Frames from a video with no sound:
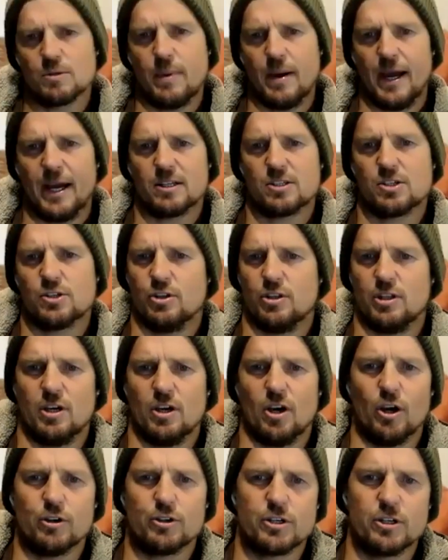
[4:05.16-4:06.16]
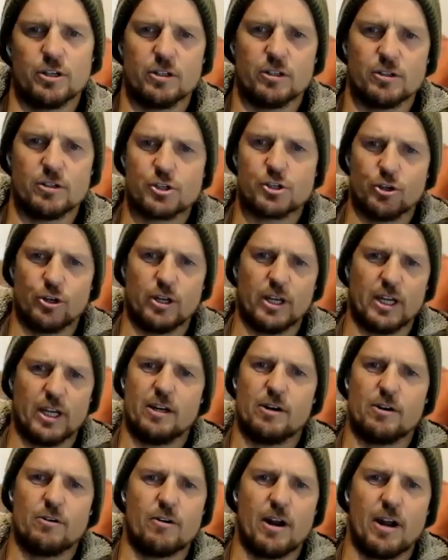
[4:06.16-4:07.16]
back to the ocean and shooting in
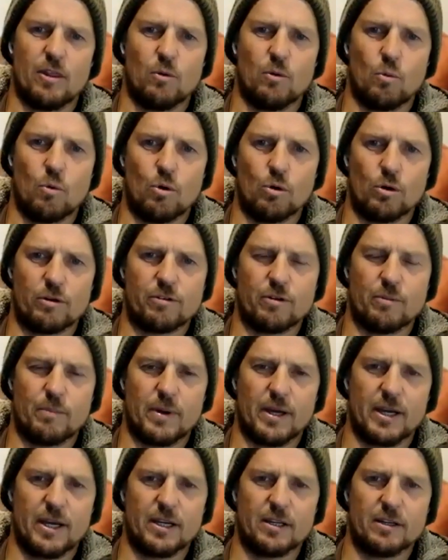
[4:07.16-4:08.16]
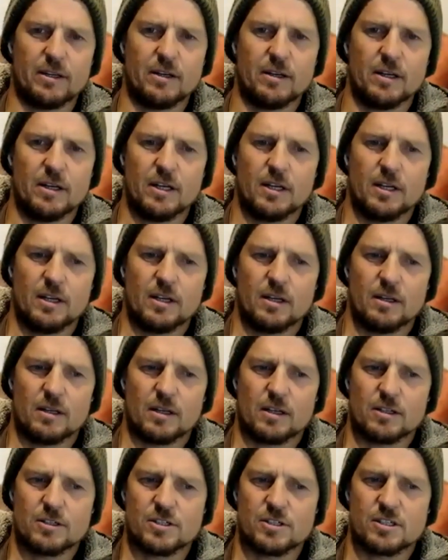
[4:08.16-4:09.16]
and around the water for me, and
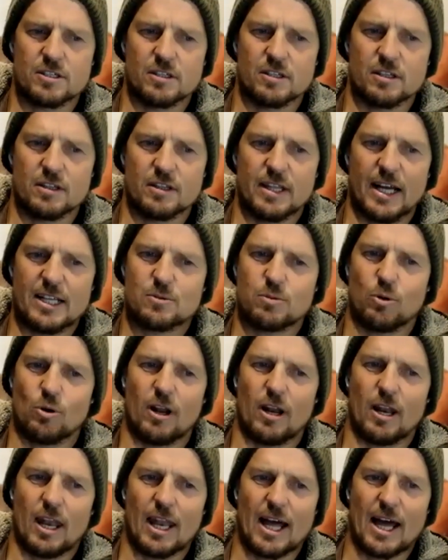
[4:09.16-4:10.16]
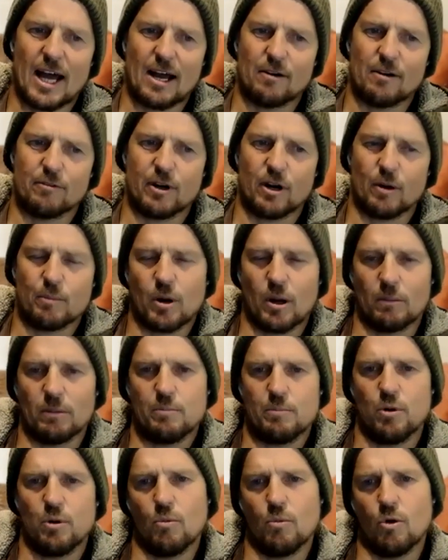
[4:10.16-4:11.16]
because that's what I love, and I probably
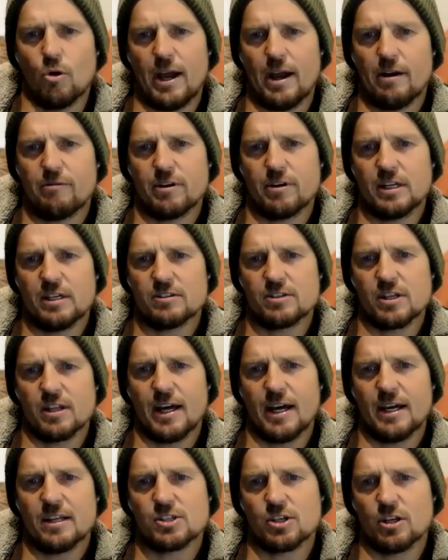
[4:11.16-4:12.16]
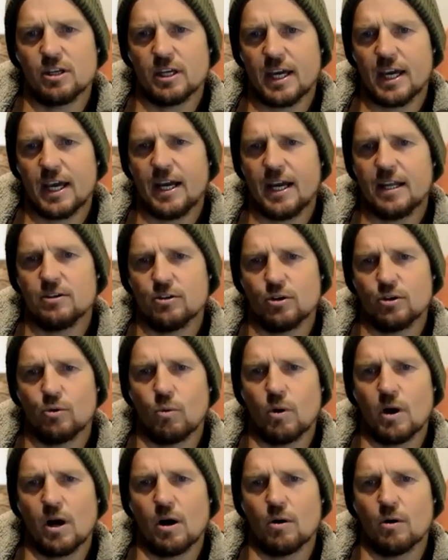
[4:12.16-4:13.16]
put more effort into that. So you can do
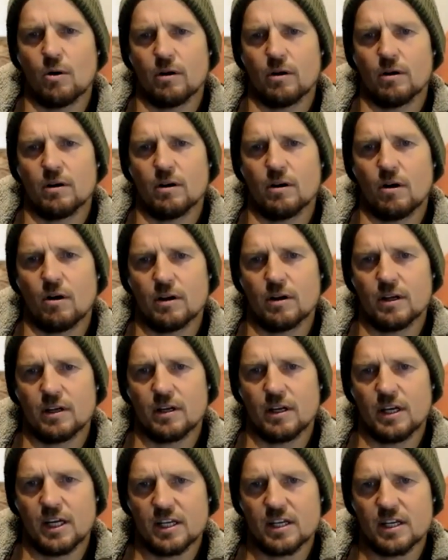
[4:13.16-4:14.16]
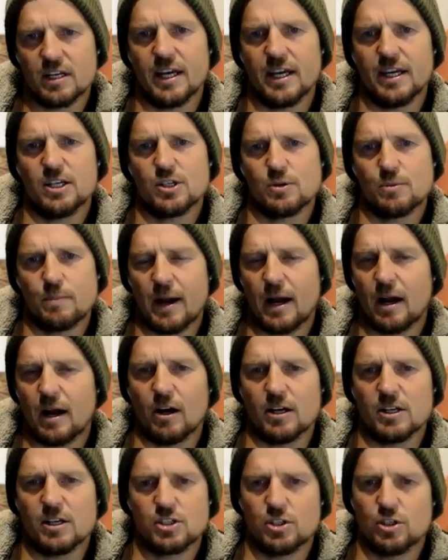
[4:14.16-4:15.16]
well in a niche, but
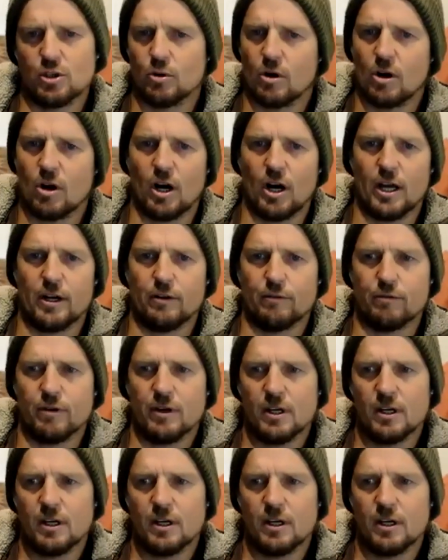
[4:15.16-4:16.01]
I still kind of,